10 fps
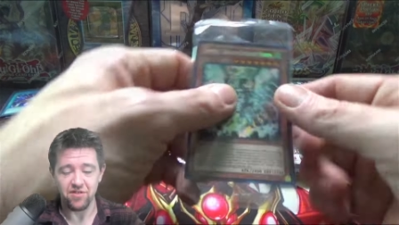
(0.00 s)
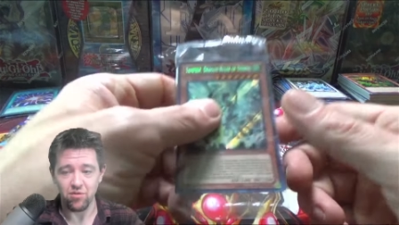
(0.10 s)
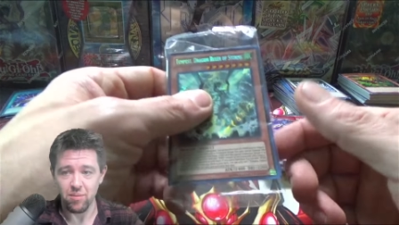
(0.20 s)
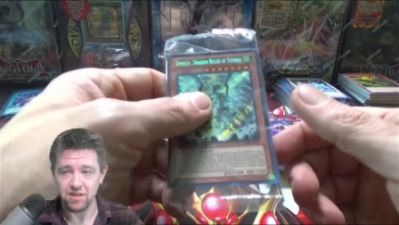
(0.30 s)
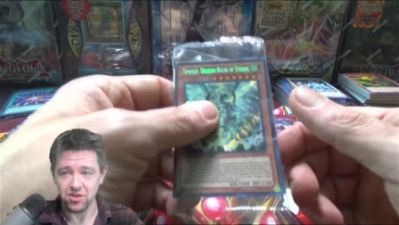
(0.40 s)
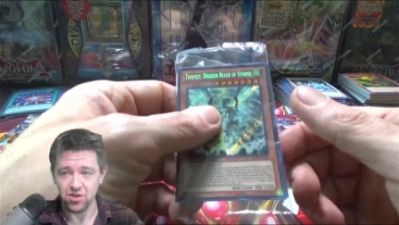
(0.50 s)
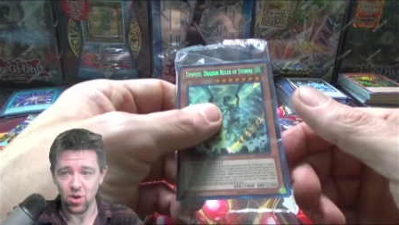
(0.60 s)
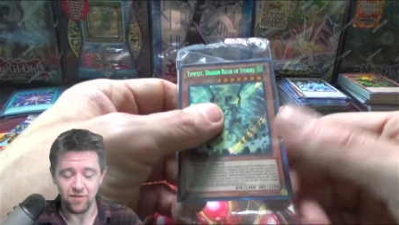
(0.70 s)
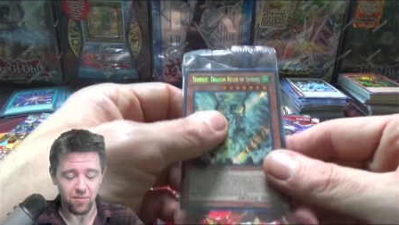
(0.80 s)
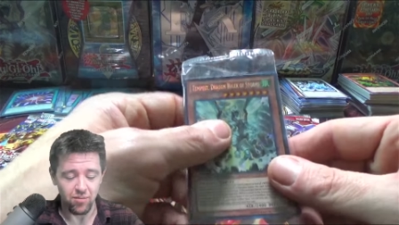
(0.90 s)
We're about to show
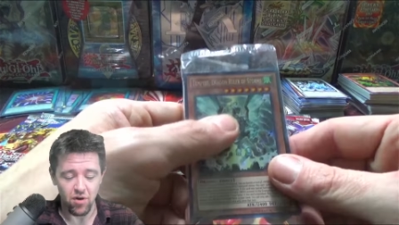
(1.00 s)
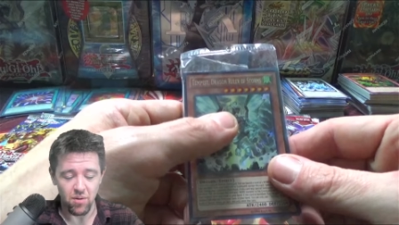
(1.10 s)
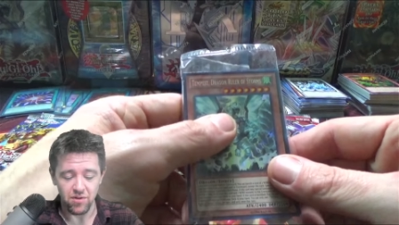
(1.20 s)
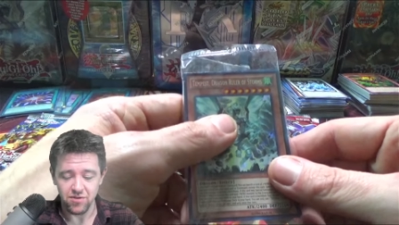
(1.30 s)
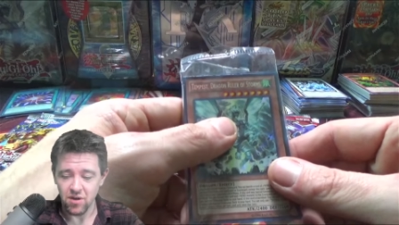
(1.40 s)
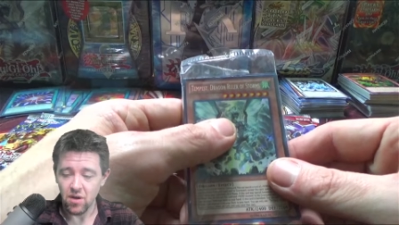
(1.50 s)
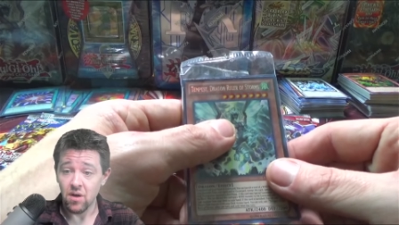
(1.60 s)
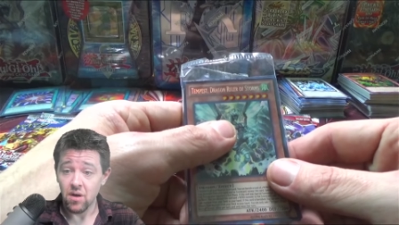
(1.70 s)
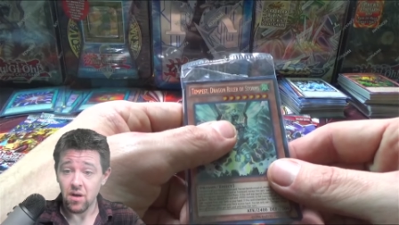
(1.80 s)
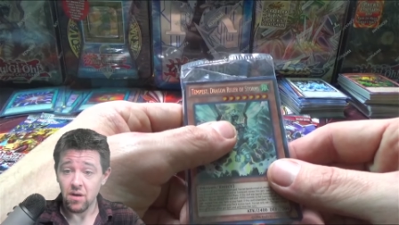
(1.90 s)
off the promos.
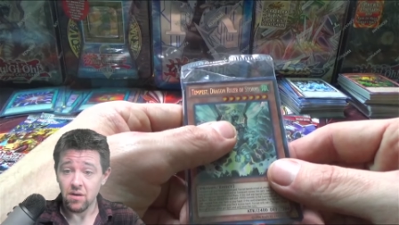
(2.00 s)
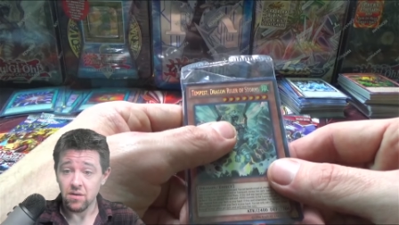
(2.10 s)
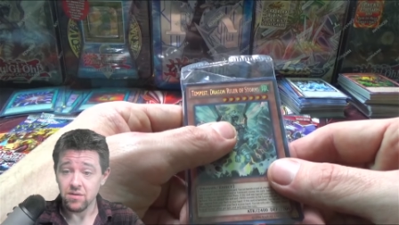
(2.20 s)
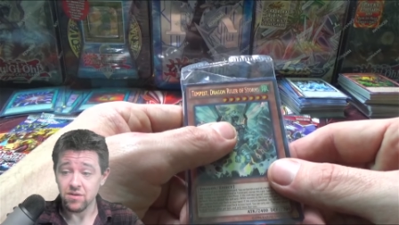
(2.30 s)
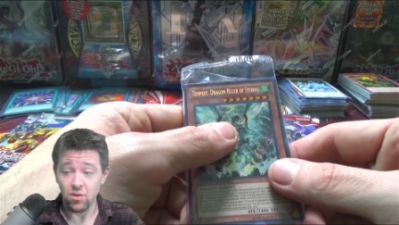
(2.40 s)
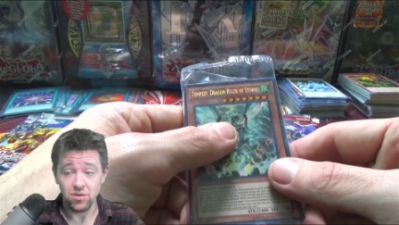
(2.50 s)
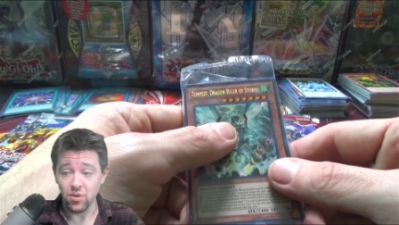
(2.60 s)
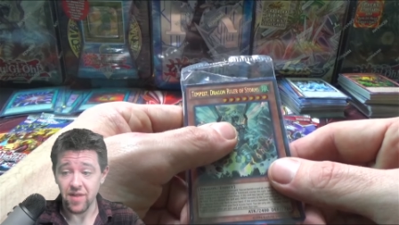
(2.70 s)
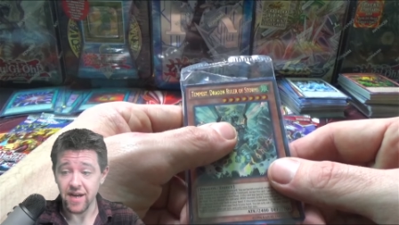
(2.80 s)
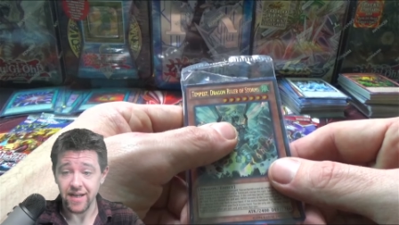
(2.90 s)
Don't do
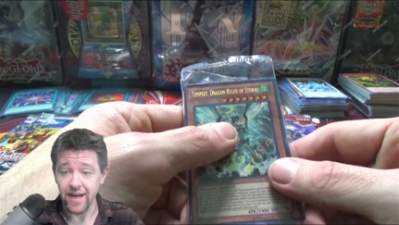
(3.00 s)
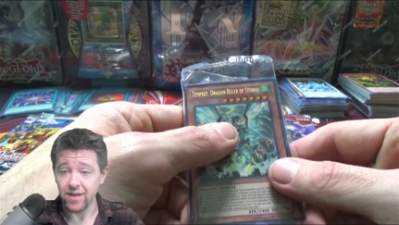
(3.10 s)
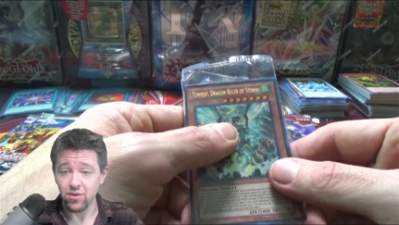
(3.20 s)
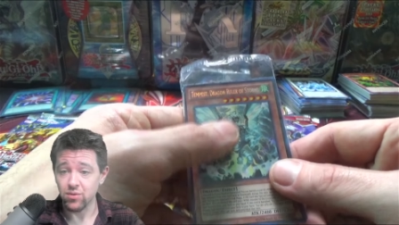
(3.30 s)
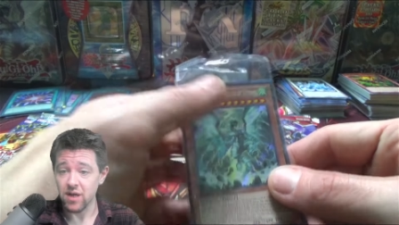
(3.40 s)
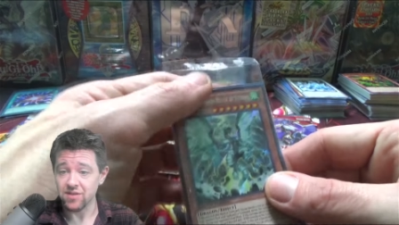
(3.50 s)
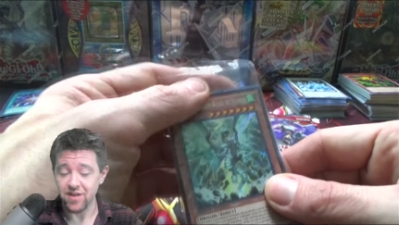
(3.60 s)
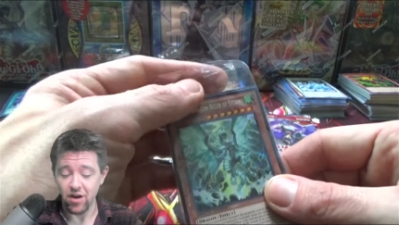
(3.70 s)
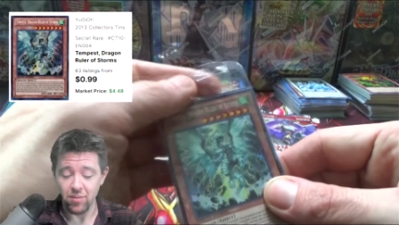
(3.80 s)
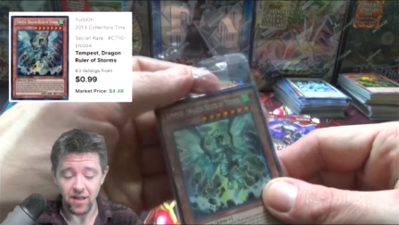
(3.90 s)
that again. Do not
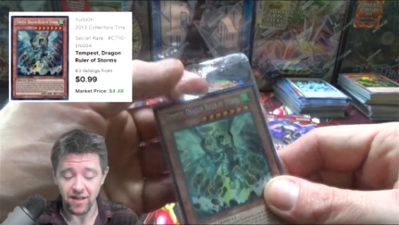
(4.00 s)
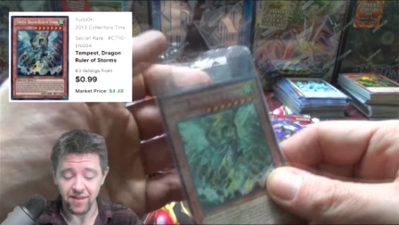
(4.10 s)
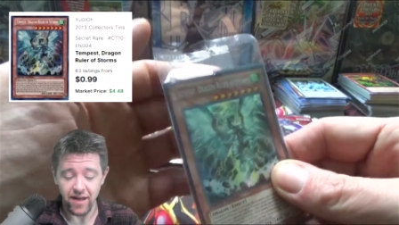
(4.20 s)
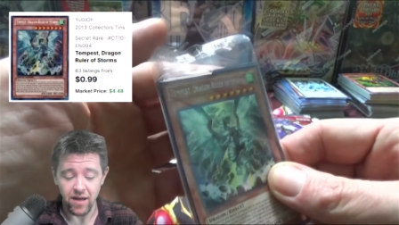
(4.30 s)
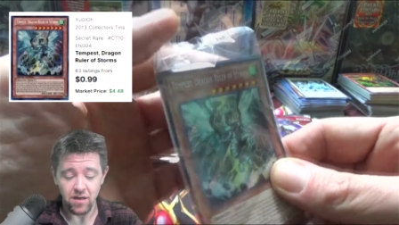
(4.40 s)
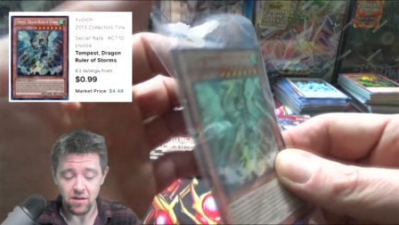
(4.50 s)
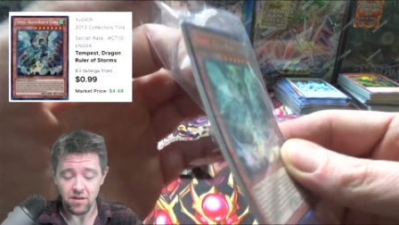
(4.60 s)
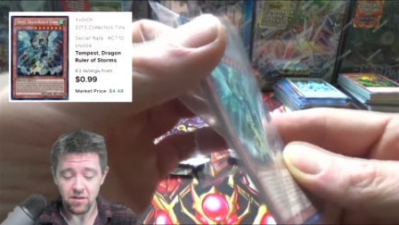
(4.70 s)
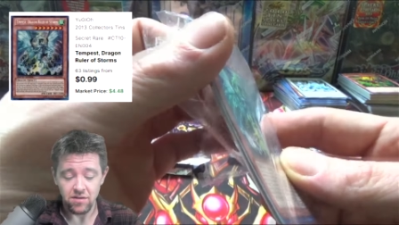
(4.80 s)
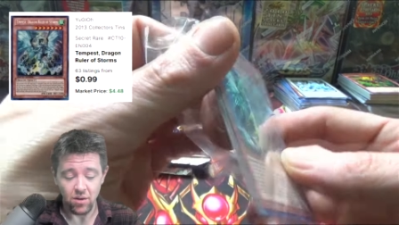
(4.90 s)
scare me like that.
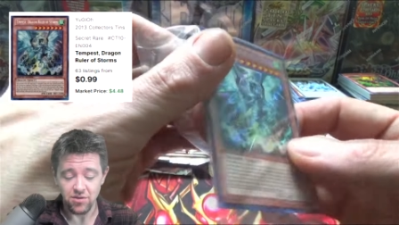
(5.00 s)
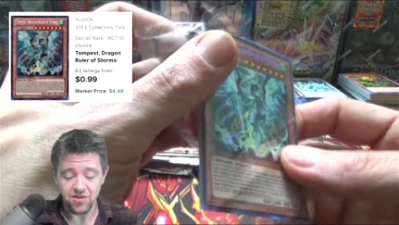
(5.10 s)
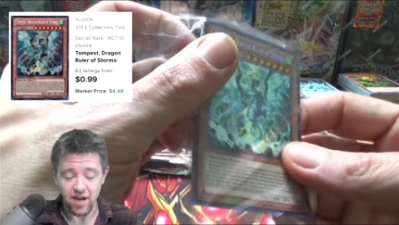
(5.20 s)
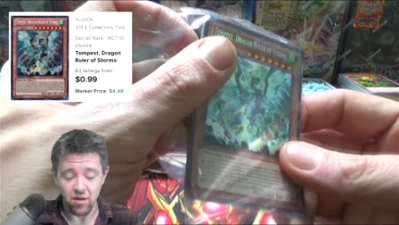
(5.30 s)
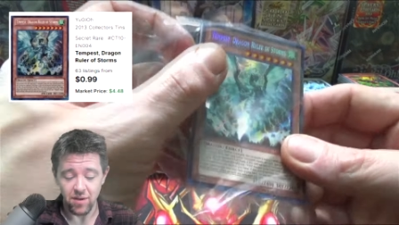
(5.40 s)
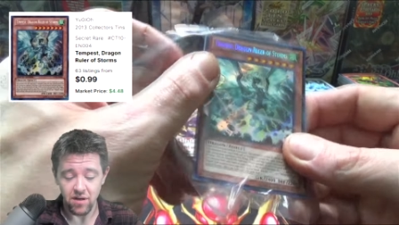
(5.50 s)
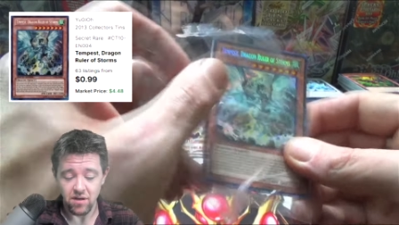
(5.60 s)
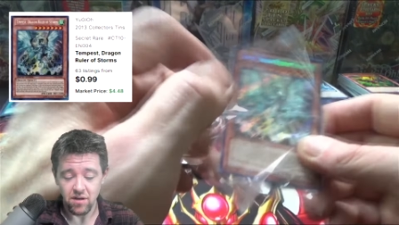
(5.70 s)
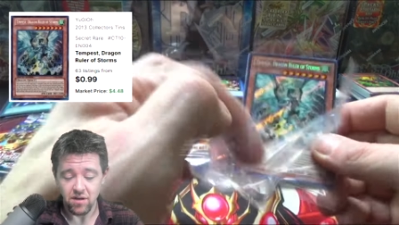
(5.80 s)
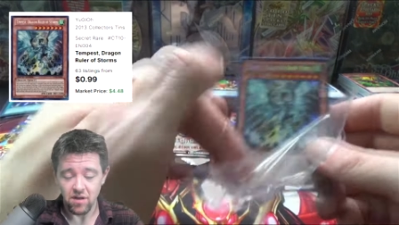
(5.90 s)
Don't scare me.
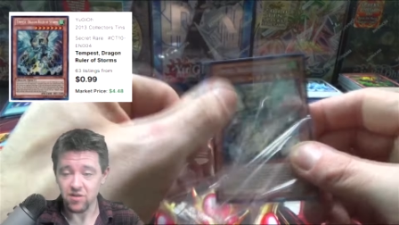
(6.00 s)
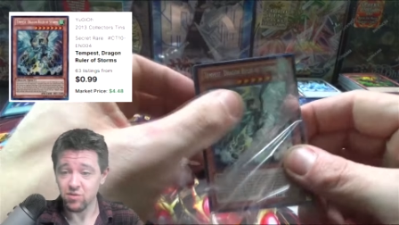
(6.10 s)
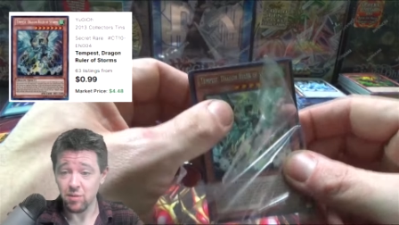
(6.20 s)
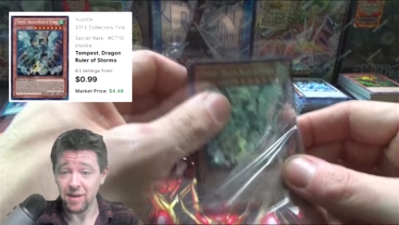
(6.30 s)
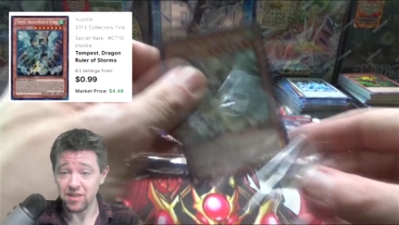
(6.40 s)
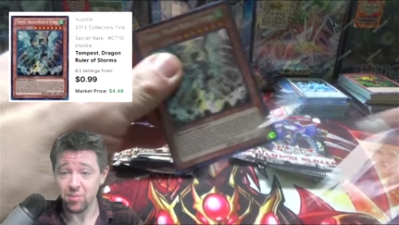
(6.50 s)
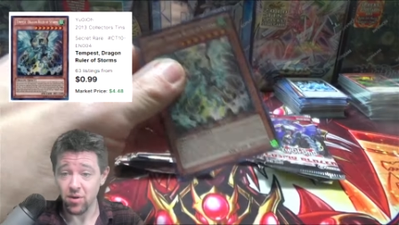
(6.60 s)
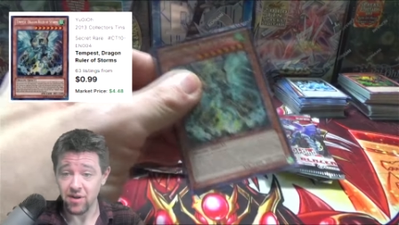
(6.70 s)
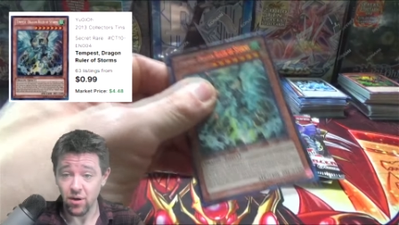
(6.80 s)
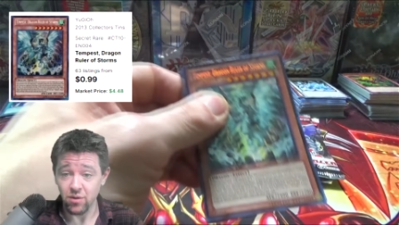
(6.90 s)
Because we're about to pull
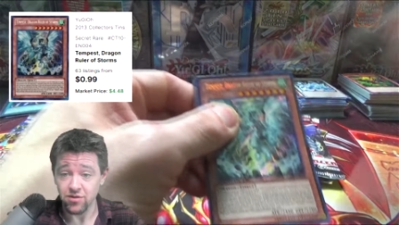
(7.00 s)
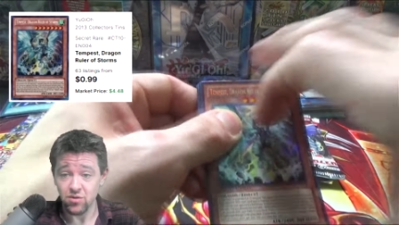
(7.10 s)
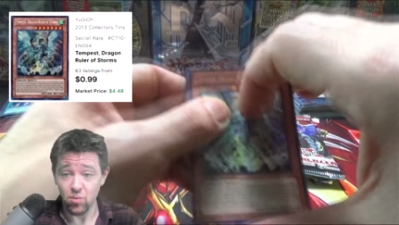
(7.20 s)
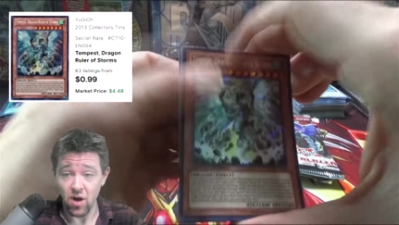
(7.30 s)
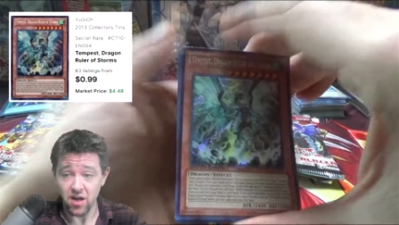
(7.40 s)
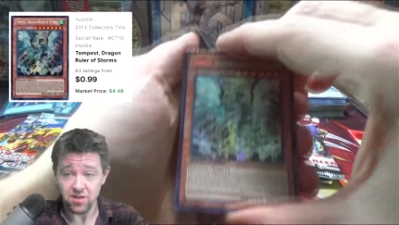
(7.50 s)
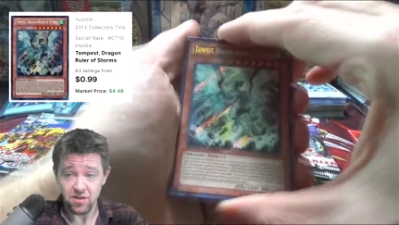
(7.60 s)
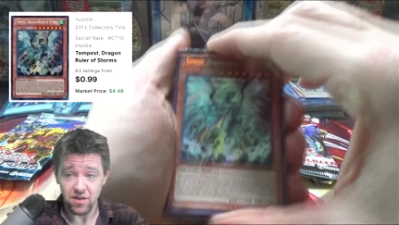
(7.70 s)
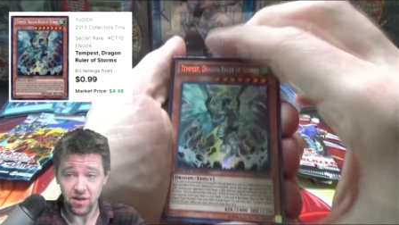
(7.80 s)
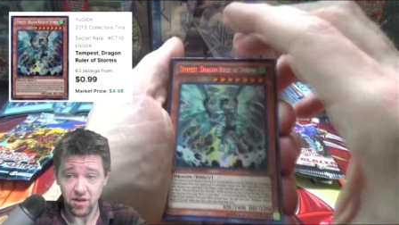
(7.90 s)
a ghost. You watch.
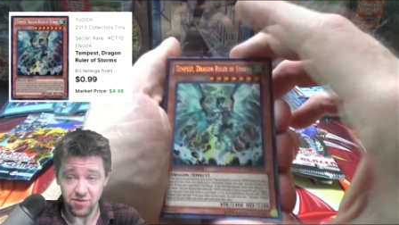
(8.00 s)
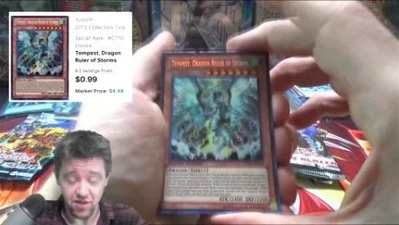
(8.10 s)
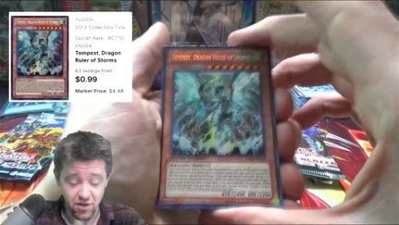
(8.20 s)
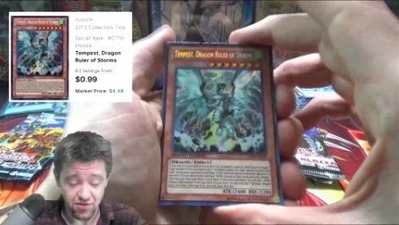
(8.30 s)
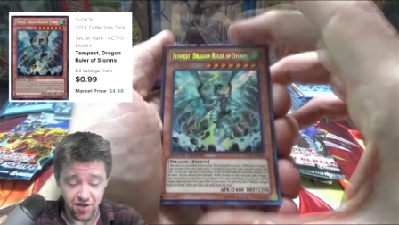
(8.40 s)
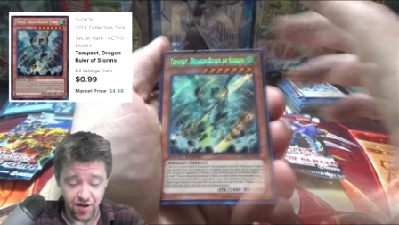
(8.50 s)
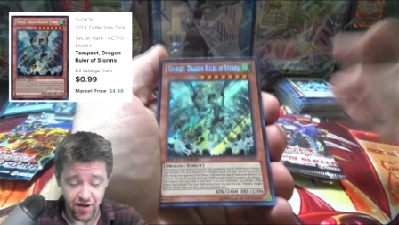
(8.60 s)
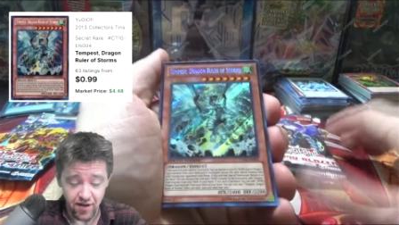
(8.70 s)
Here comes a ghost today.